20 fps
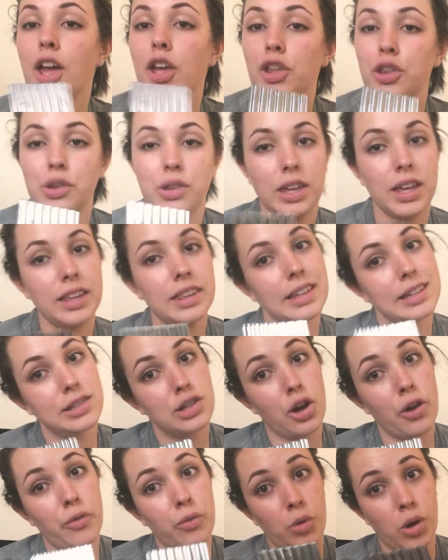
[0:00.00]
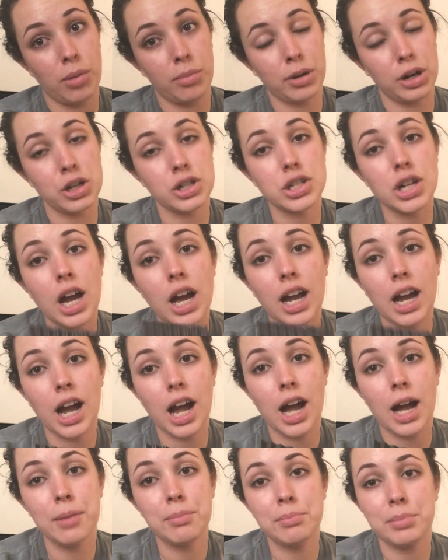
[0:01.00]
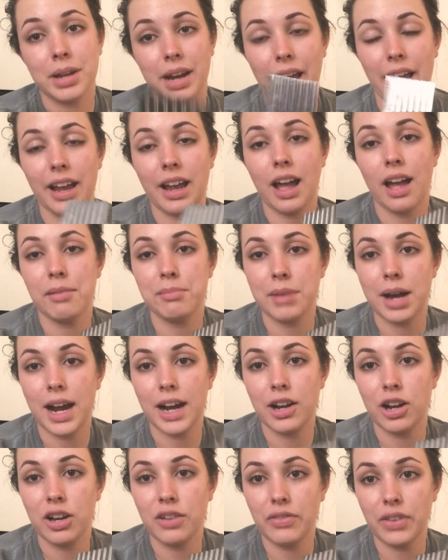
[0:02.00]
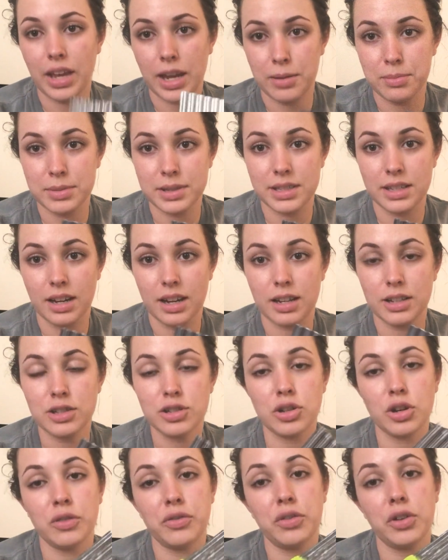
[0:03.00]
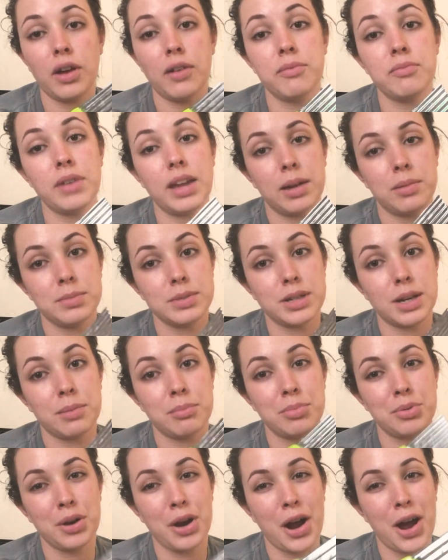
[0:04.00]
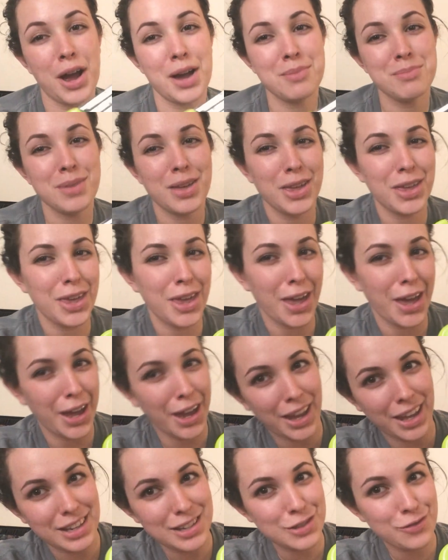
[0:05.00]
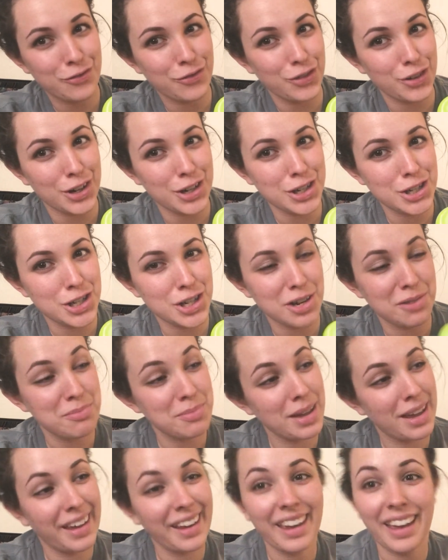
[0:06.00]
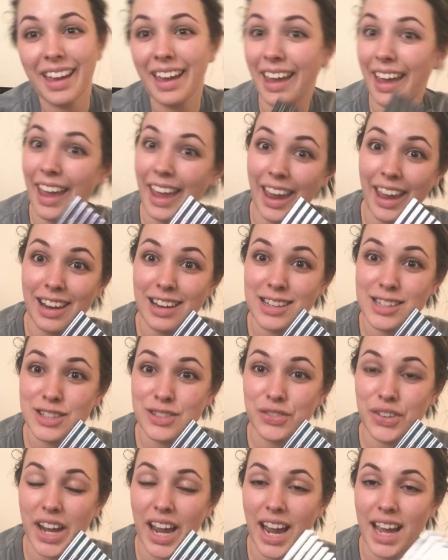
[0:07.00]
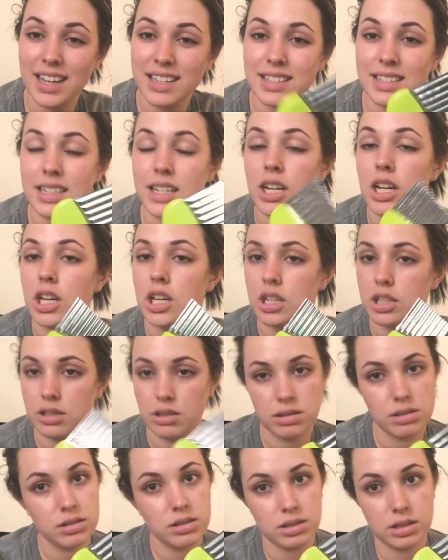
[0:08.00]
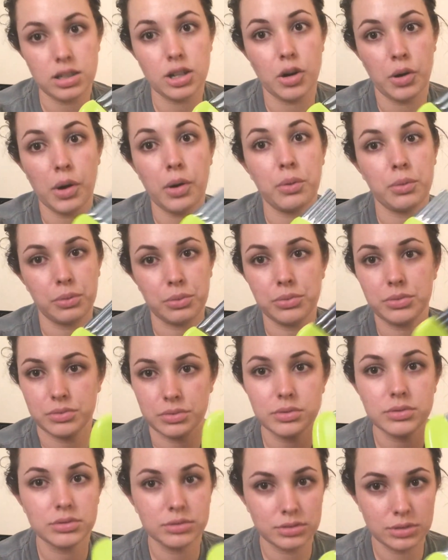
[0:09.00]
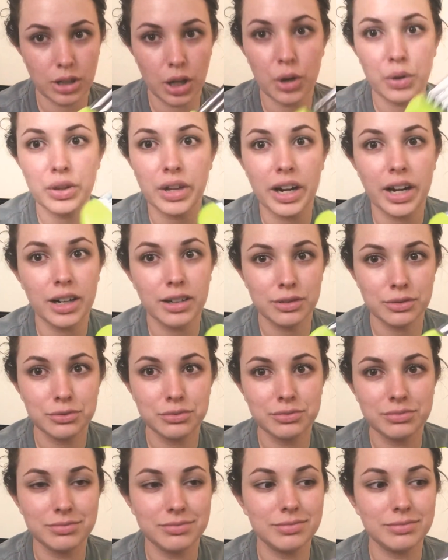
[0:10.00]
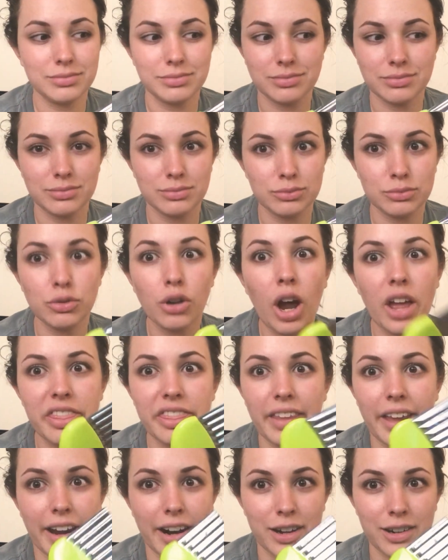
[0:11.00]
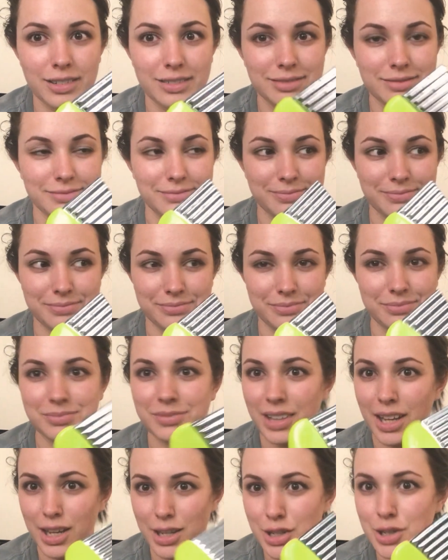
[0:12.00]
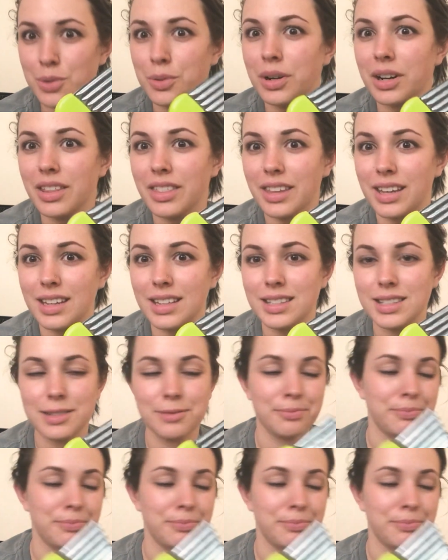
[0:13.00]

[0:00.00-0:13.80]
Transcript: You can get this off Walmart.com, but I got mine off Amazon. So if you have Amazon Prime, you get free shipping and it's fast. So go there, run there, get you one of these.